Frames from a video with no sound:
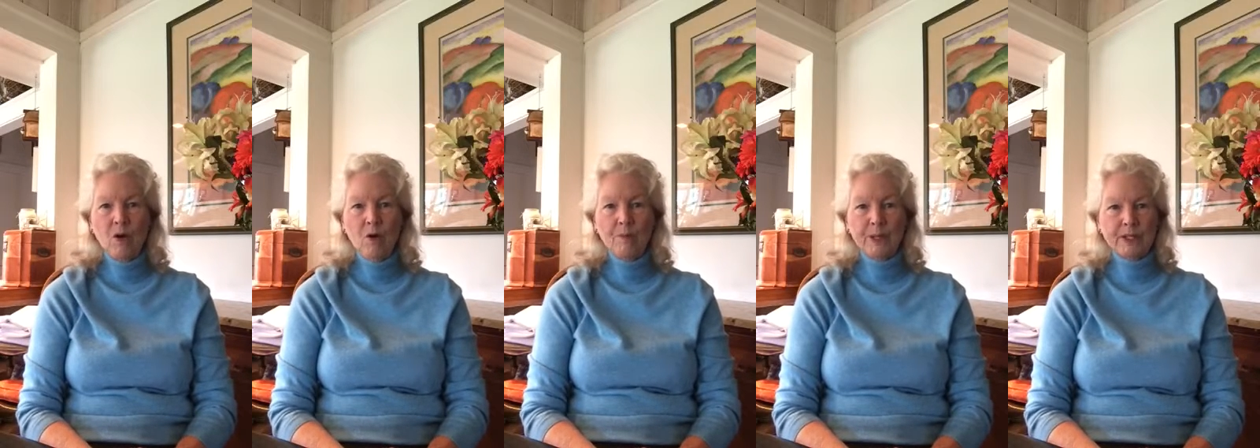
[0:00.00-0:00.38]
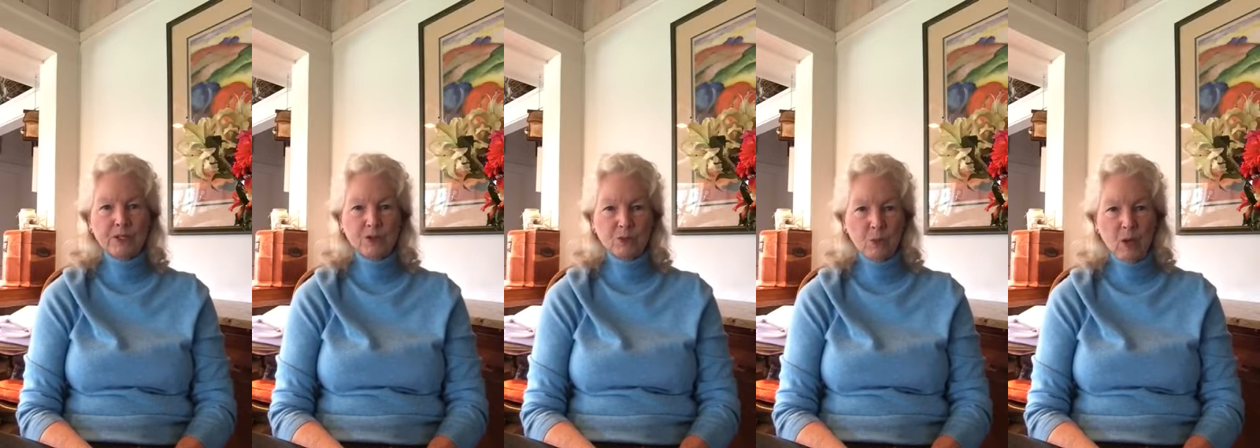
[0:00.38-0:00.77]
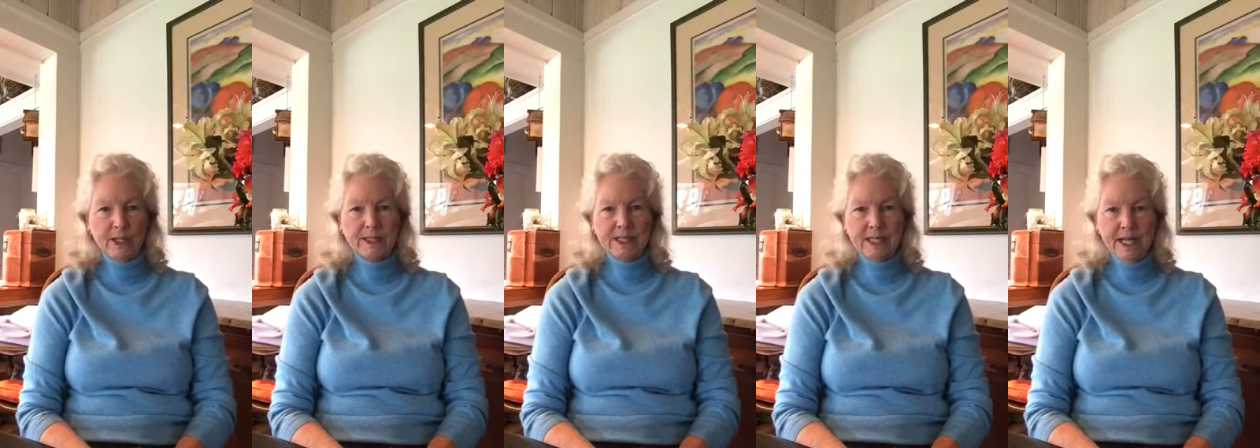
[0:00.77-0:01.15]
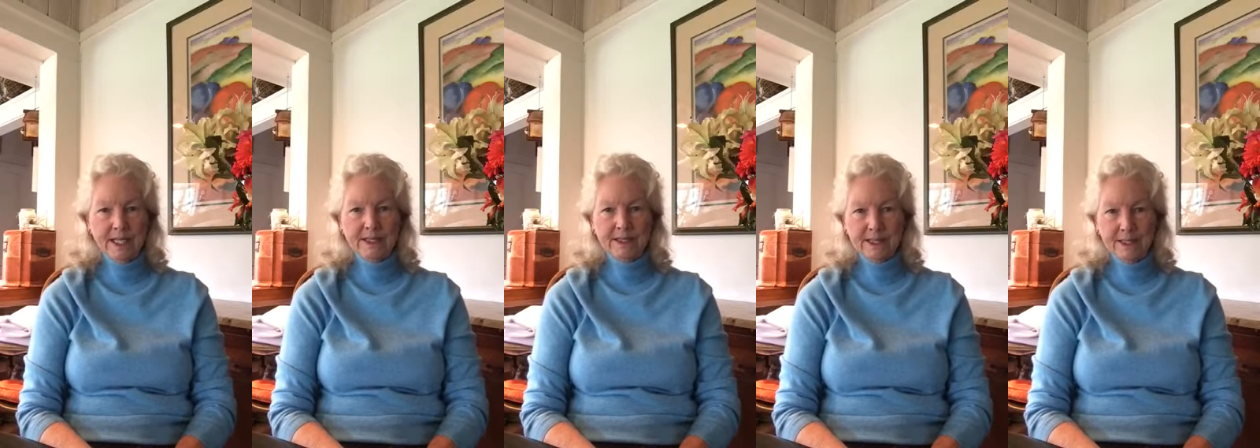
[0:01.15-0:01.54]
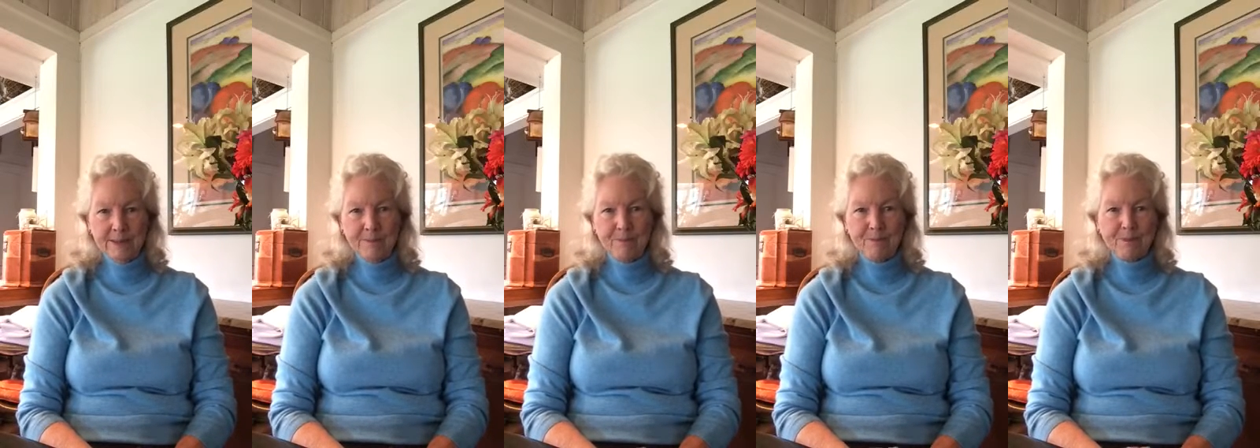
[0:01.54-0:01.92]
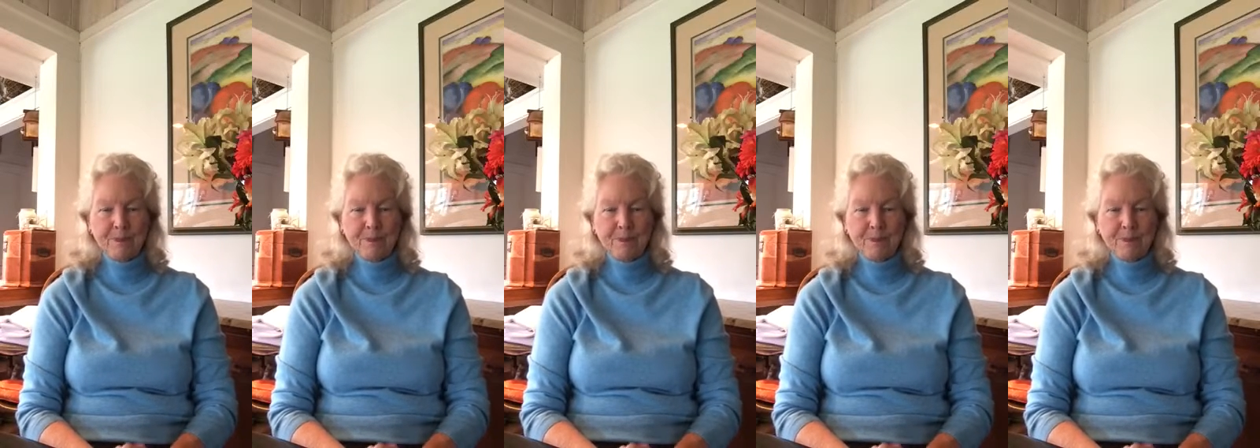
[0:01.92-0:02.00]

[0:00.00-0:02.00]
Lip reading: on pages 1 to 18.